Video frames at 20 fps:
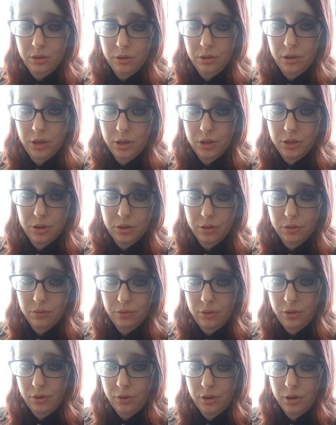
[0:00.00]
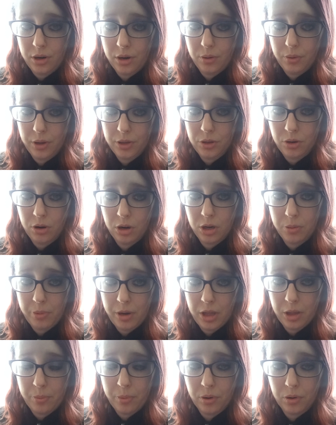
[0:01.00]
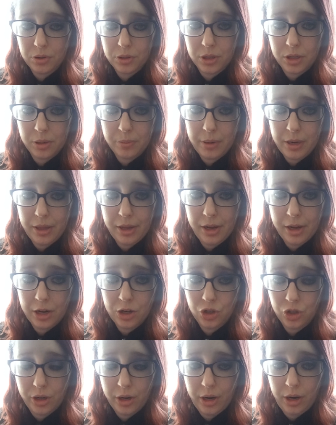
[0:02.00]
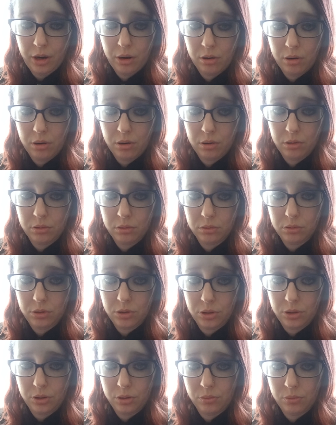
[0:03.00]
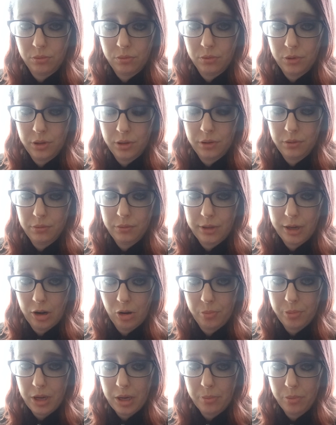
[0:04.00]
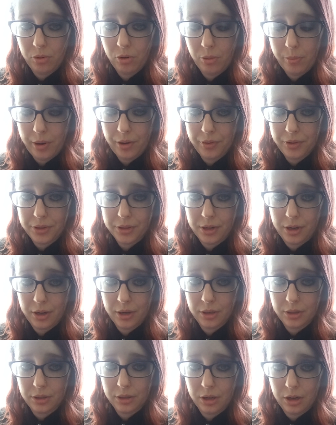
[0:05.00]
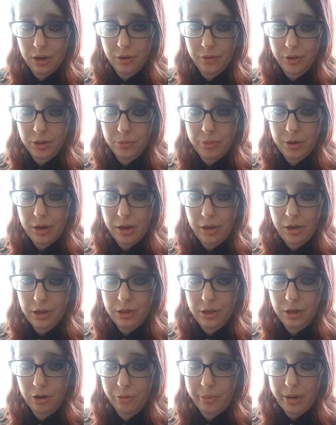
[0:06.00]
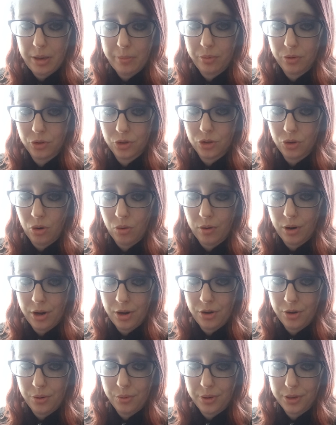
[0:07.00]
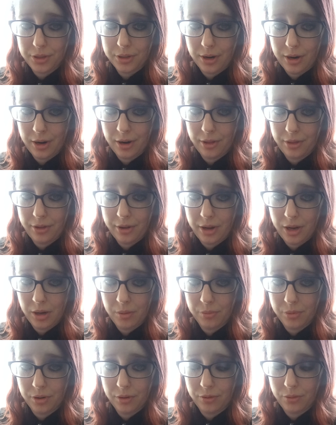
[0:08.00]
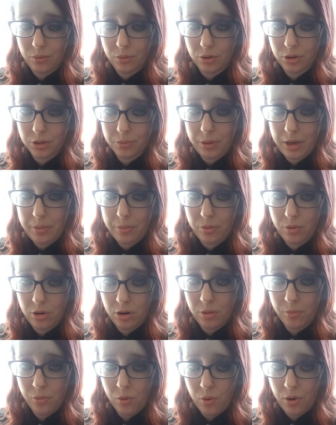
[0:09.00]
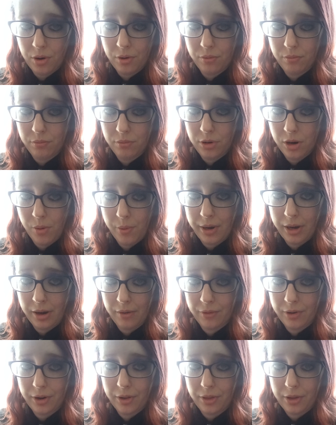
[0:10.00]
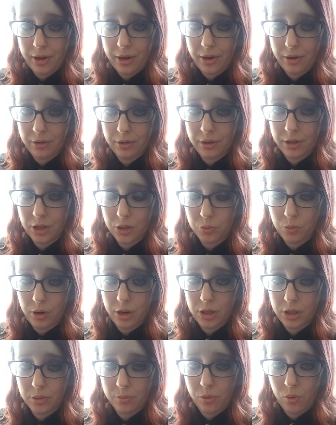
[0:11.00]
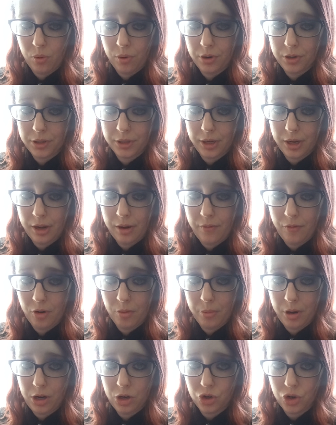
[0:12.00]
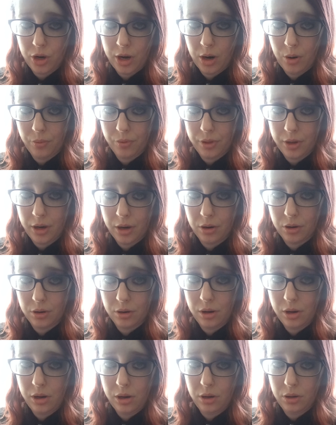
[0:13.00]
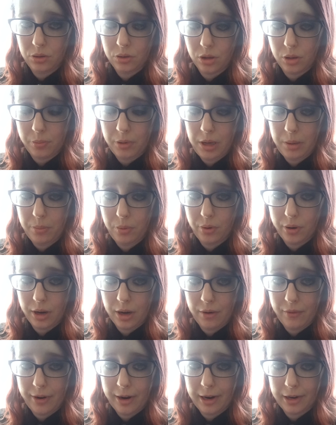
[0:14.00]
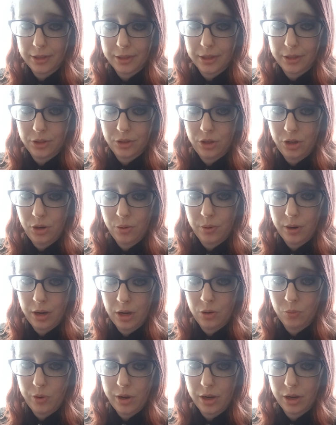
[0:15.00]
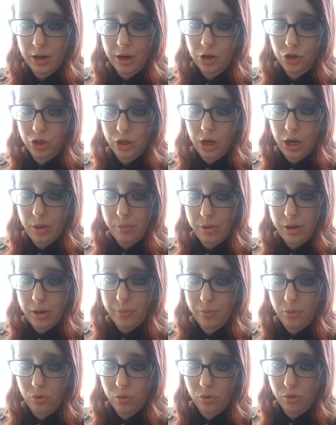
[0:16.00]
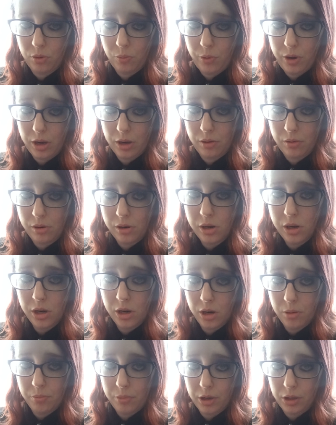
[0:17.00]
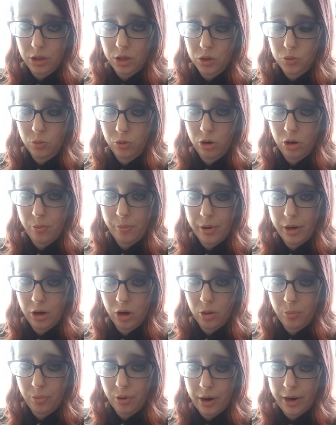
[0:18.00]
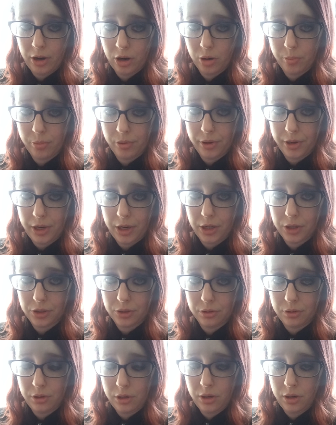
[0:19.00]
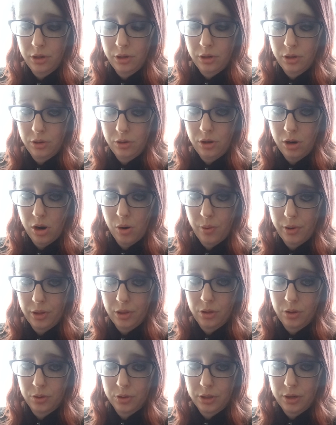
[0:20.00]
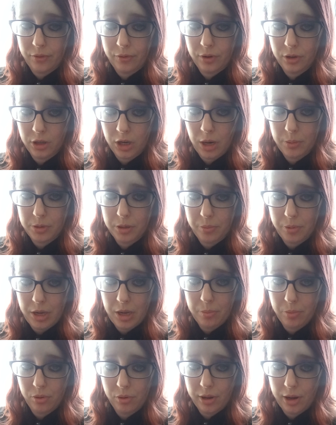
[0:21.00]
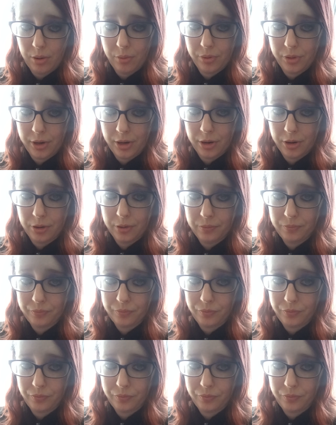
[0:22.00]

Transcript: It's you know, it's hard to be the person to be the educator to tell people about this kind of stuff. It'd be easier if people just already knew this kind of thing, but of course, people aren't born knowing everything, and that's why it's important to get information out there so that people can have access to it and we can educate people and we can make this world a bigger, brighter place, knowing that there's different types of people out there,